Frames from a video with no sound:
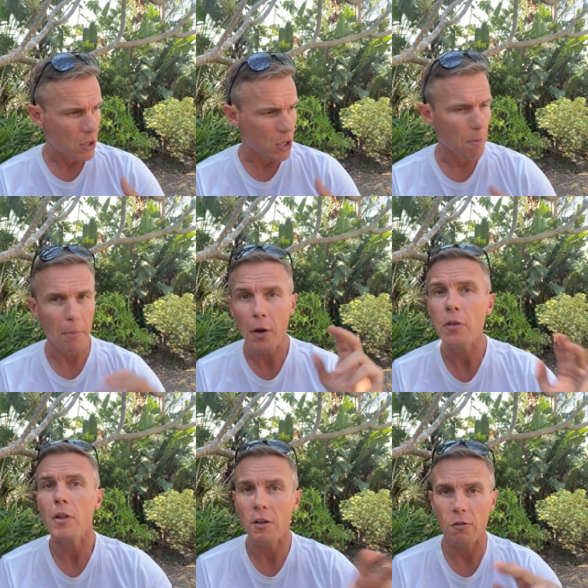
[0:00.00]
yeah, both
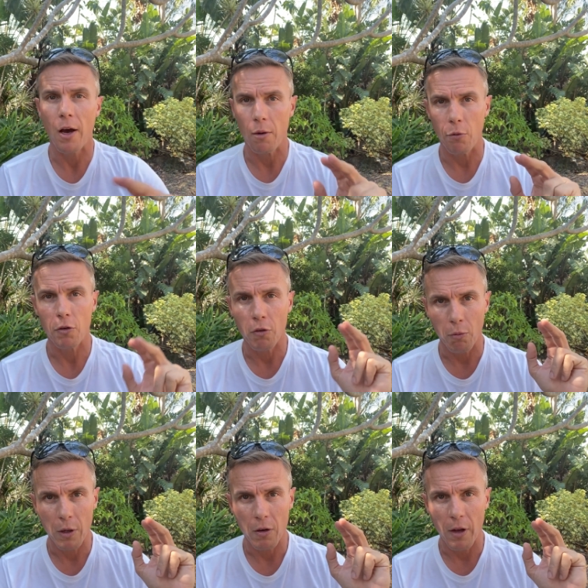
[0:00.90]
of these data breaches
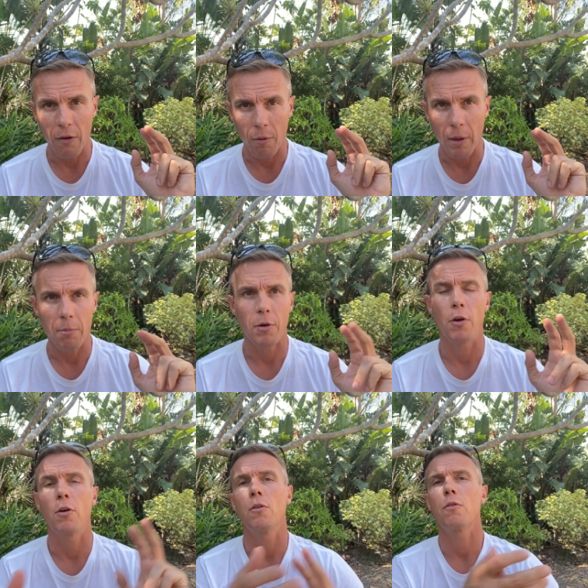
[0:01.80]
went into Have I Been
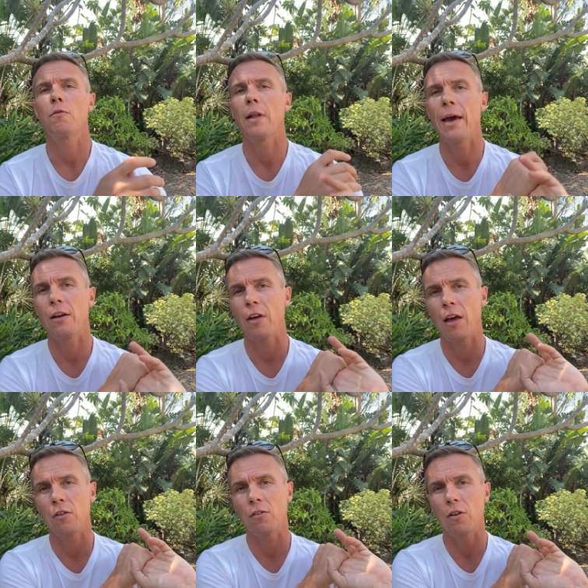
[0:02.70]
Pwned, flagged
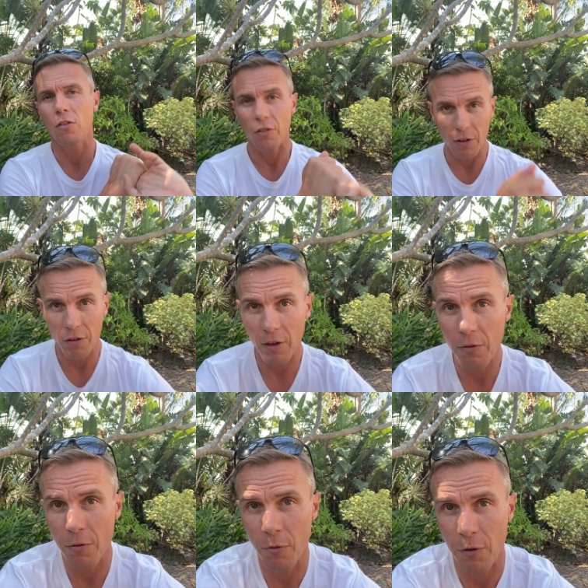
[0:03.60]
as sensitive
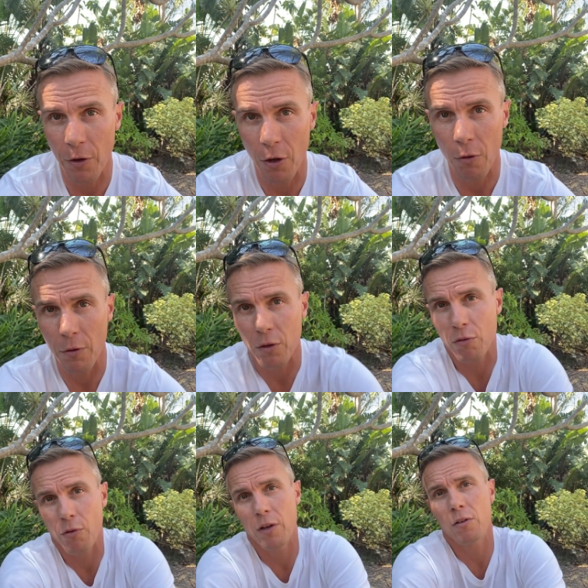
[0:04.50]
for very obvious
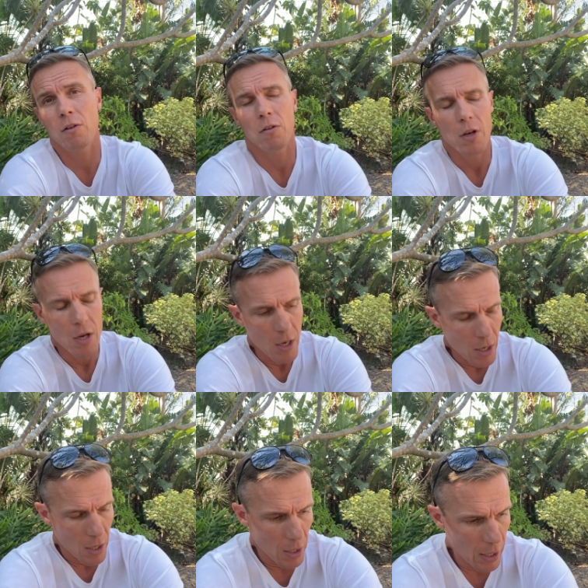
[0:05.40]
reasons.
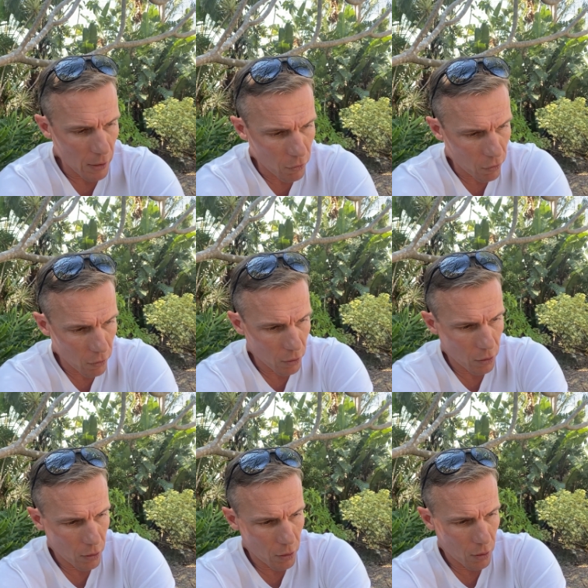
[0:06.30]
It's
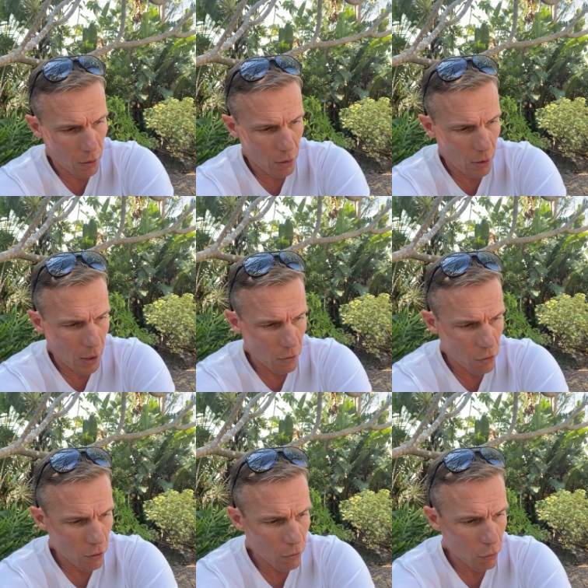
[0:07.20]
it's
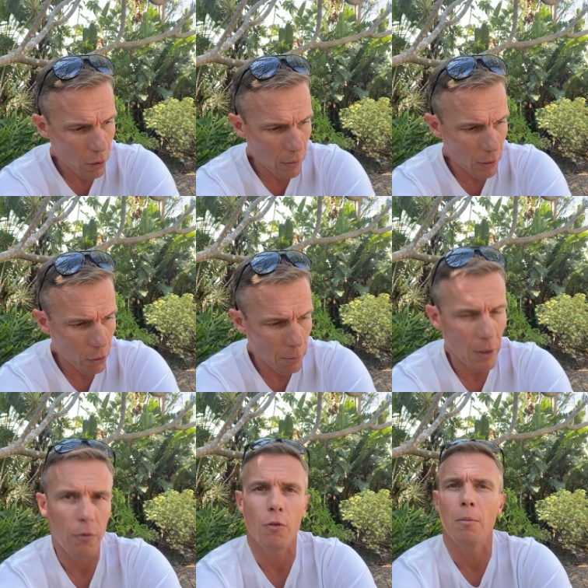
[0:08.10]
just sort of a little bit
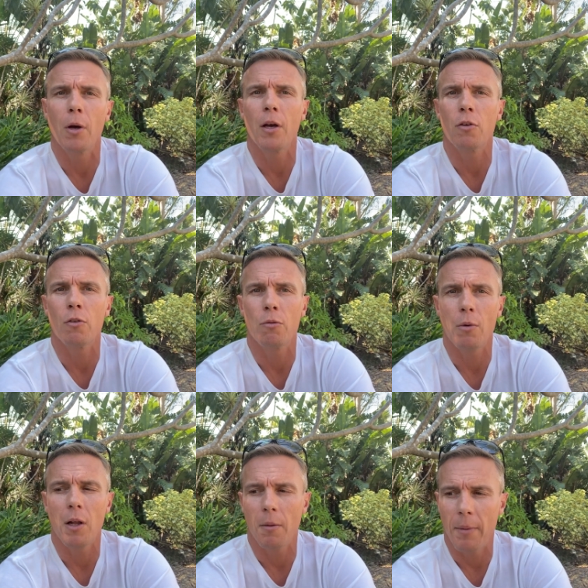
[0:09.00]
of a reminder as
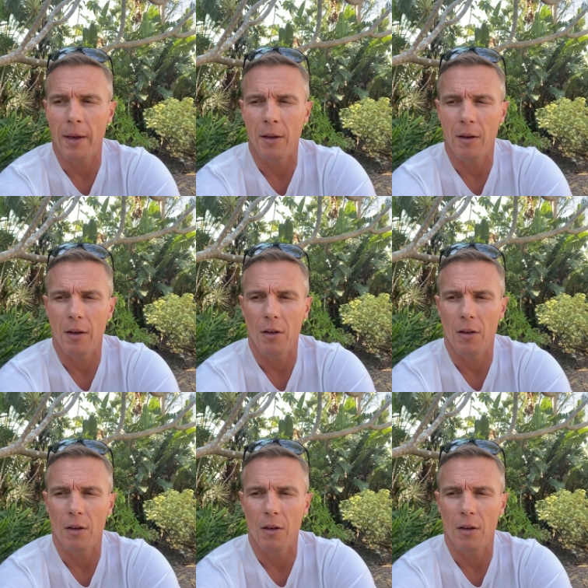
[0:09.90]
well about